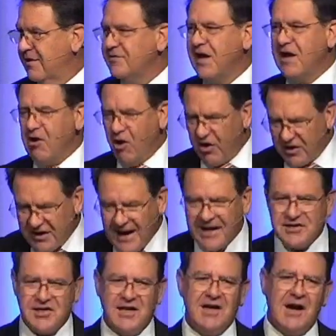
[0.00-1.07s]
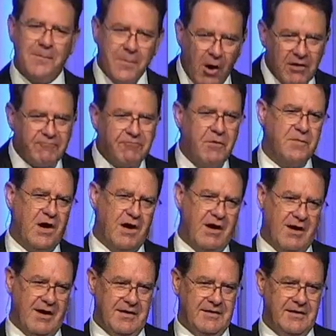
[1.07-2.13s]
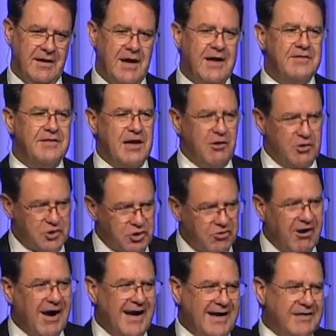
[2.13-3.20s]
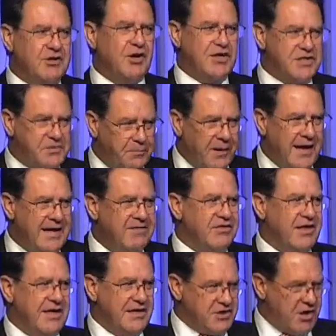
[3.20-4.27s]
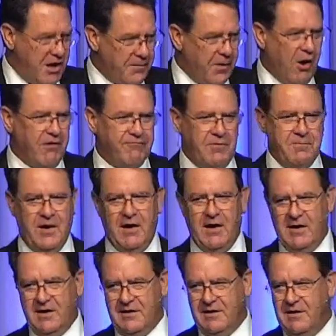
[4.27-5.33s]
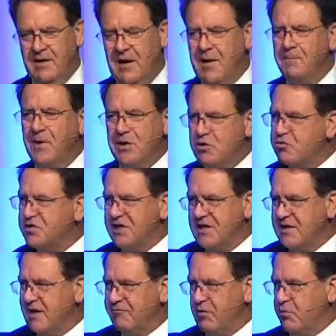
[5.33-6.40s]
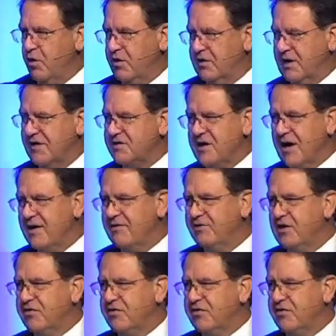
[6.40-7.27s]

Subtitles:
They are guessing apart from God. They are trying to explain things apart from God. But you see it everywhere today. It's not even